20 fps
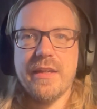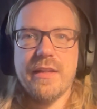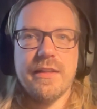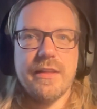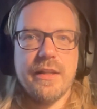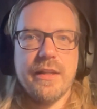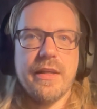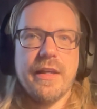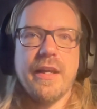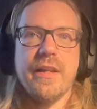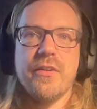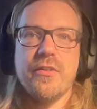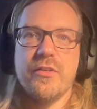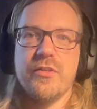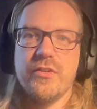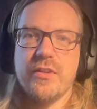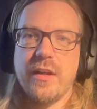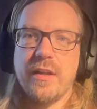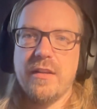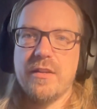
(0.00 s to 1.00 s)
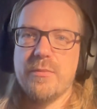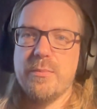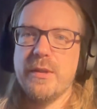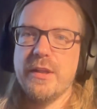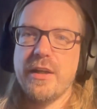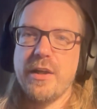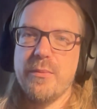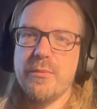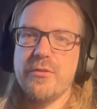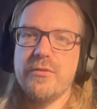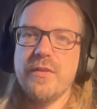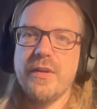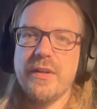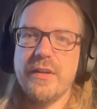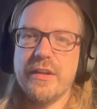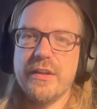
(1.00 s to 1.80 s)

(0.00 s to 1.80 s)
the end result becomes very